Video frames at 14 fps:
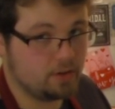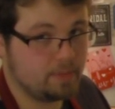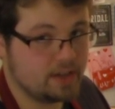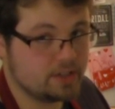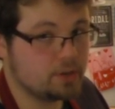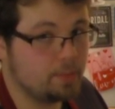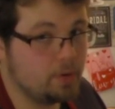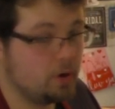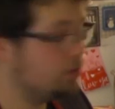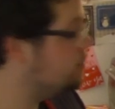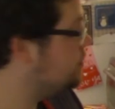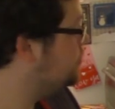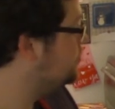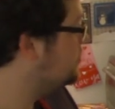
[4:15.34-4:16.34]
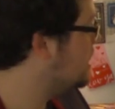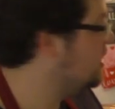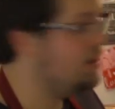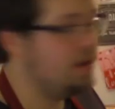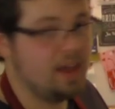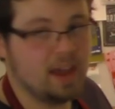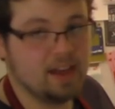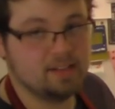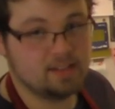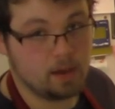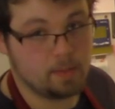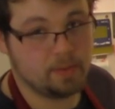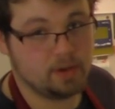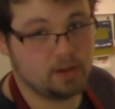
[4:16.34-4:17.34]
of mascarpone and
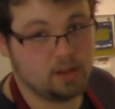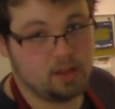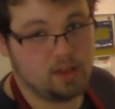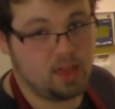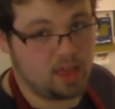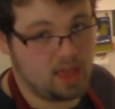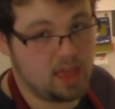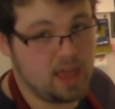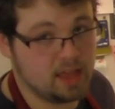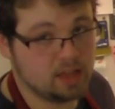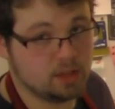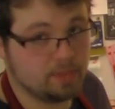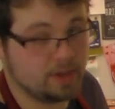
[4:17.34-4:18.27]
dump it in the